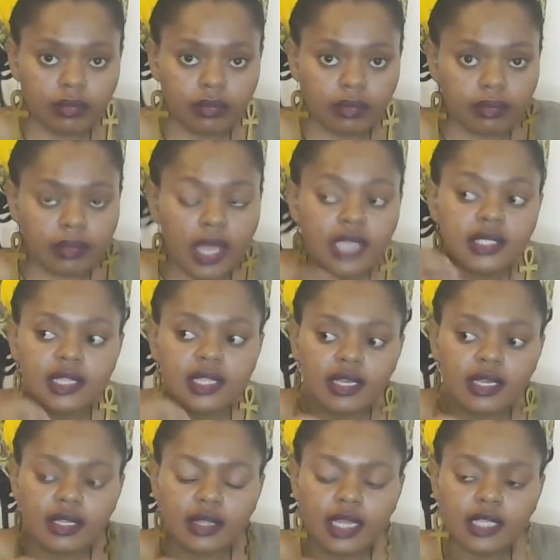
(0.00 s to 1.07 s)
that's
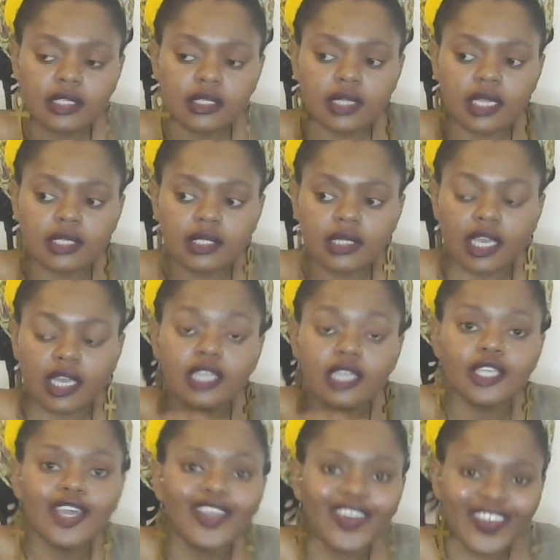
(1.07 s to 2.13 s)
the
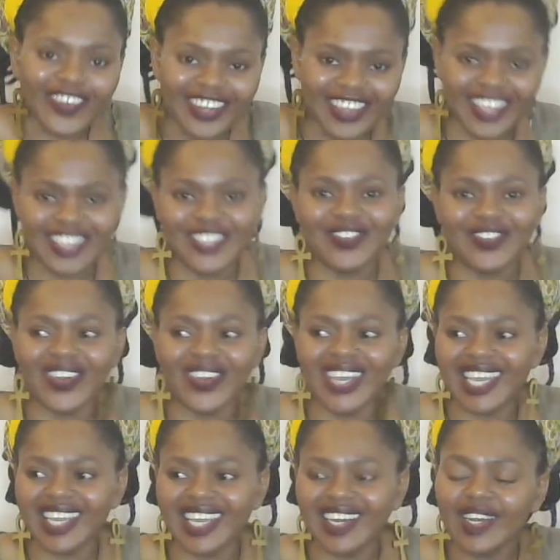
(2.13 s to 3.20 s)
category. That's
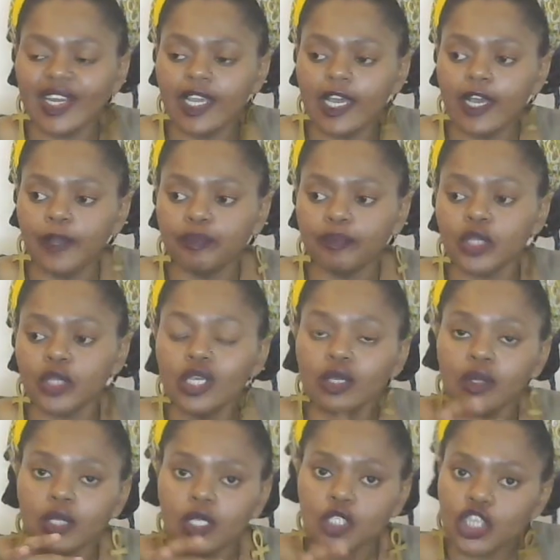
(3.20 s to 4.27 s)
where
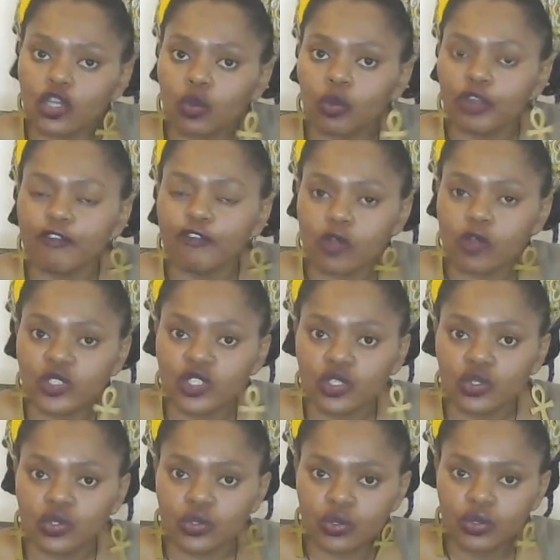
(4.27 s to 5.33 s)
shadow work falls
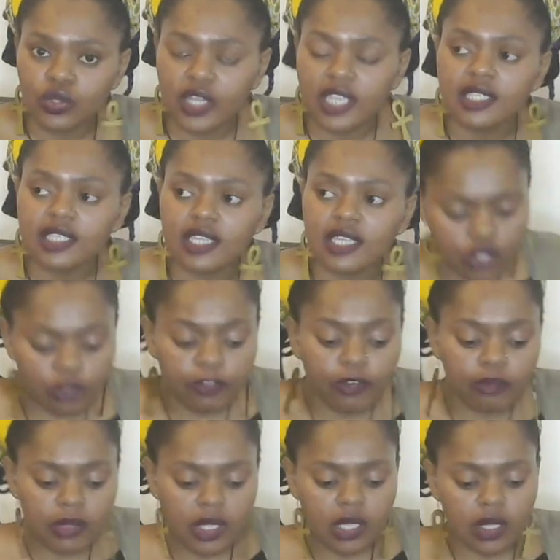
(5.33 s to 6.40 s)
into. For
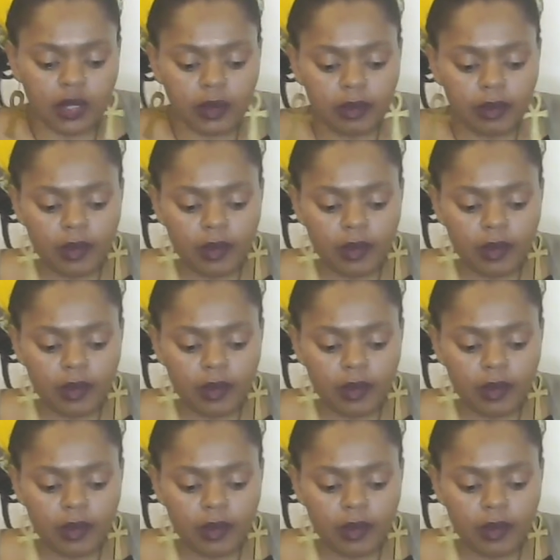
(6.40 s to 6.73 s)
me,